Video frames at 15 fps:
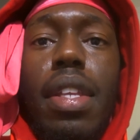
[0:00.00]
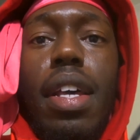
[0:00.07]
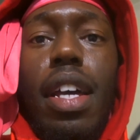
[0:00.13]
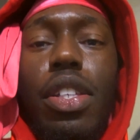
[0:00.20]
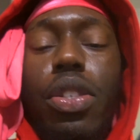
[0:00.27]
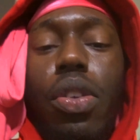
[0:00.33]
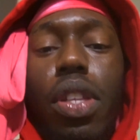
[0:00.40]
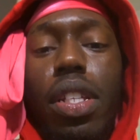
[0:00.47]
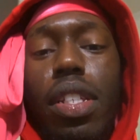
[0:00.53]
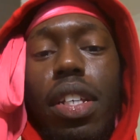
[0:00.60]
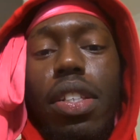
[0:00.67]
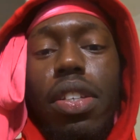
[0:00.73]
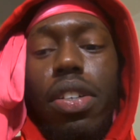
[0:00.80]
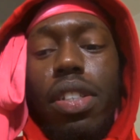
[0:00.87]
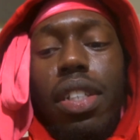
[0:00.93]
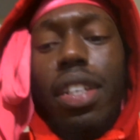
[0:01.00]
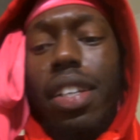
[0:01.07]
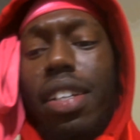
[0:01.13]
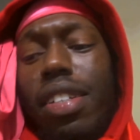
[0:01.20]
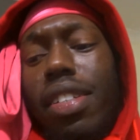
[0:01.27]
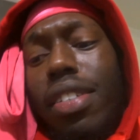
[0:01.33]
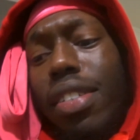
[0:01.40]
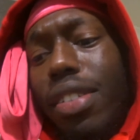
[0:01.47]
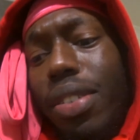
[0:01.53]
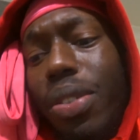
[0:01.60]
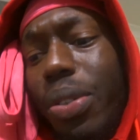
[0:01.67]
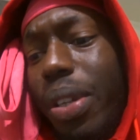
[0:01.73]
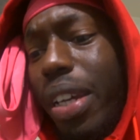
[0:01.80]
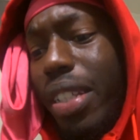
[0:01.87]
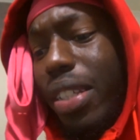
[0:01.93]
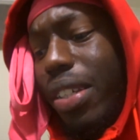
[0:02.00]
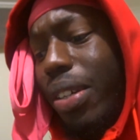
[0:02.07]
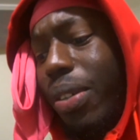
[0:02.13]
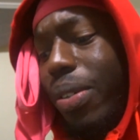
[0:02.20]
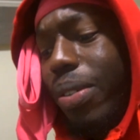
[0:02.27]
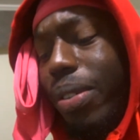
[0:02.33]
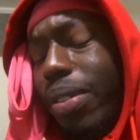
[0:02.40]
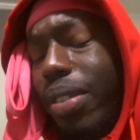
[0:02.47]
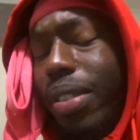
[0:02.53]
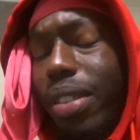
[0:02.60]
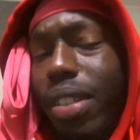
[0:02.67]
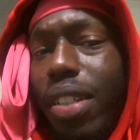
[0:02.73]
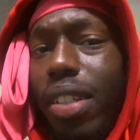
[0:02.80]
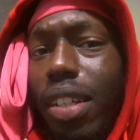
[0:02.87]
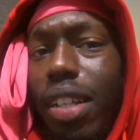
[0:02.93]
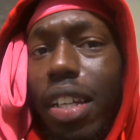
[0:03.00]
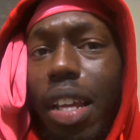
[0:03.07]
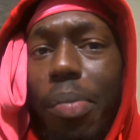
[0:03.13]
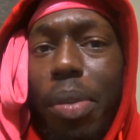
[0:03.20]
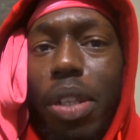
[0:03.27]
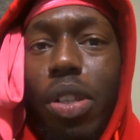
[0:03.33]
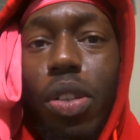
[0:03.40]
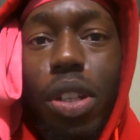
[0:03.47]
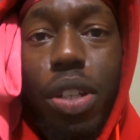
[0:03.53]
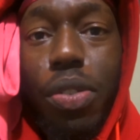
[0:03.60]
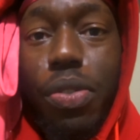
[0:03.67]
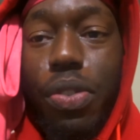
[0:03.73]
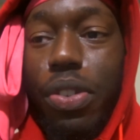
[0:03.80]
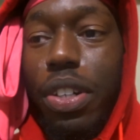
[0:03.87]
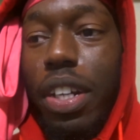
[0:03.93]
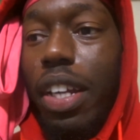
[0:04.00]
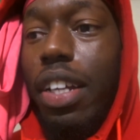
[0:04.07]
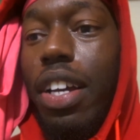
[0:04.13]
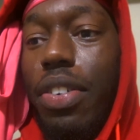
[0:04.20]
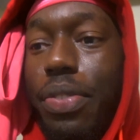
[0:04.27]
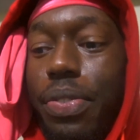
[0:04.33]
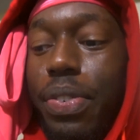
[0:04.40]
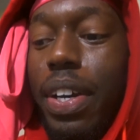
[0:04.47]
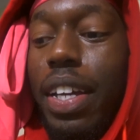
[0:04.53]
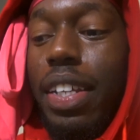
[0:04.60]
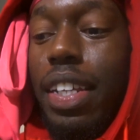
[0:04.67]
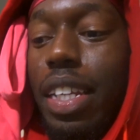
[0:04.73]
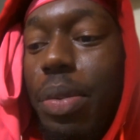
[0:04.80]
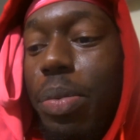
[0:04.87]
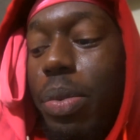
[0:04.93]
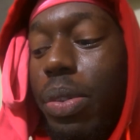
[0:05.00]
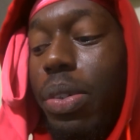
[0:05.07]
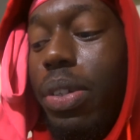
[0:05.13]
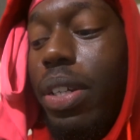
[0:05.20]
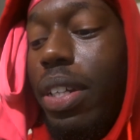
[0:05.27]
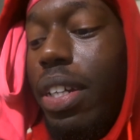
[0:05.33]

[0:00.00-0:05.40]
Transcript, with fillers: I saw the TikToks like two days ago, and I've been looking for it, and I can't find it anymore.